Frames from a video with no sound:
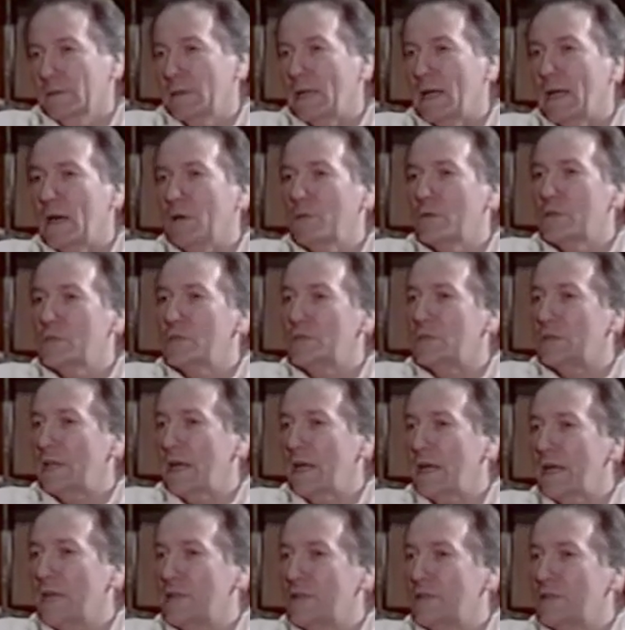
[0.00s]
hours,
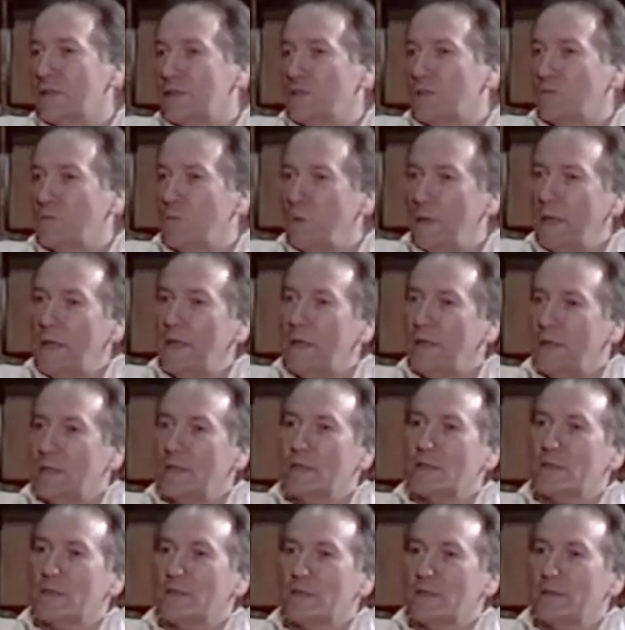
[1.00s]
days,
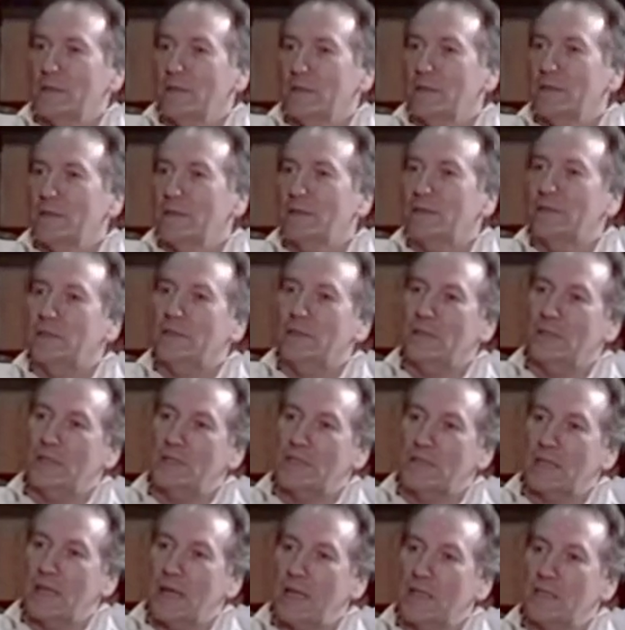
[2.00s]
weeks
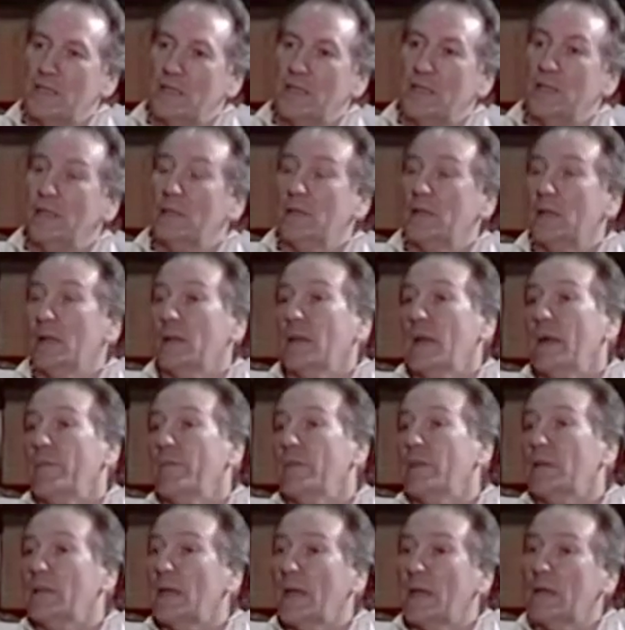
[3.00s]
discussing, and
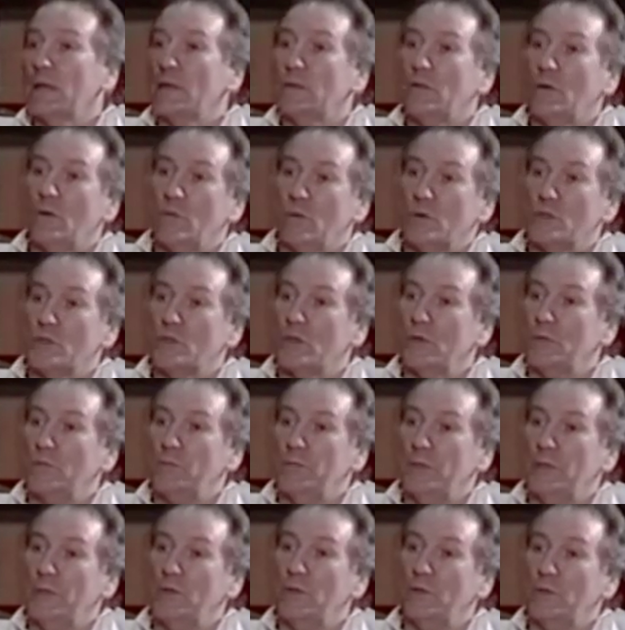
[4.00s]
having
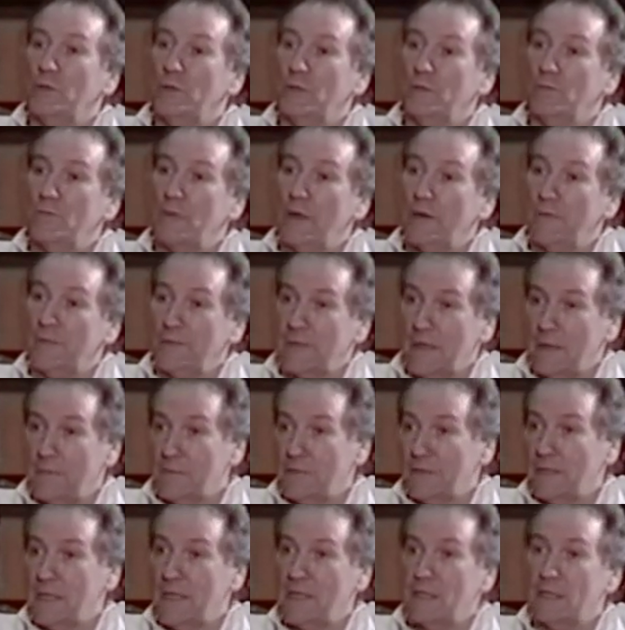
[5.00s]
been doing rough
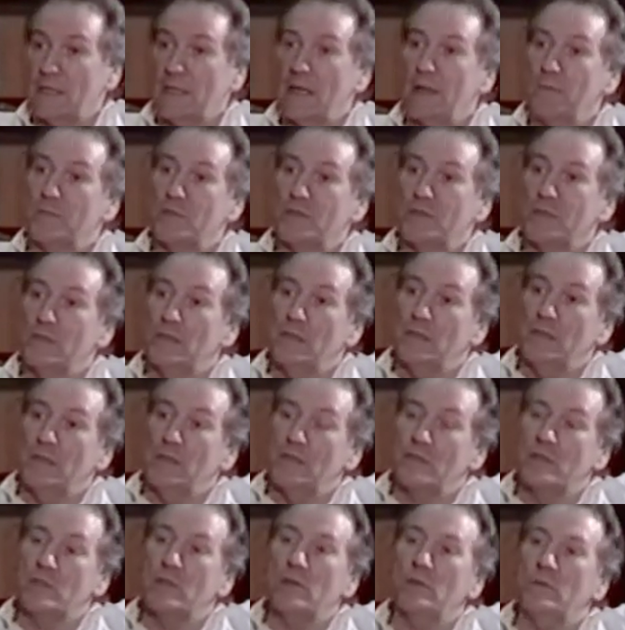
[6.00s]
dubs, test dubs.
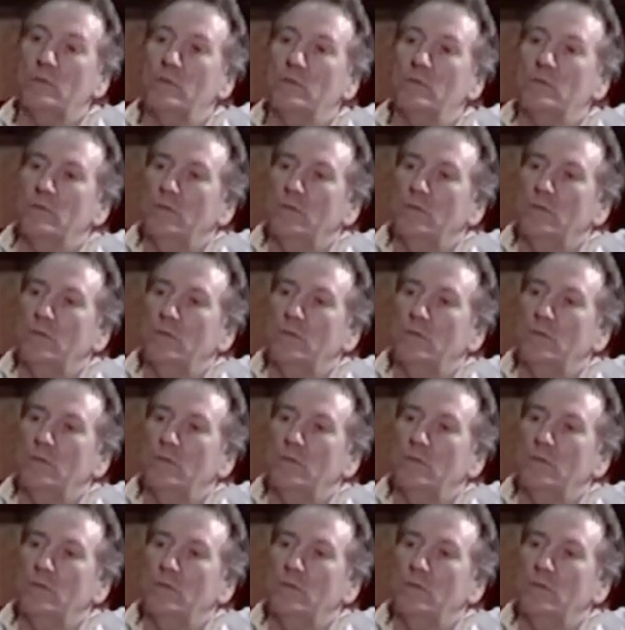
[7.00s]
So,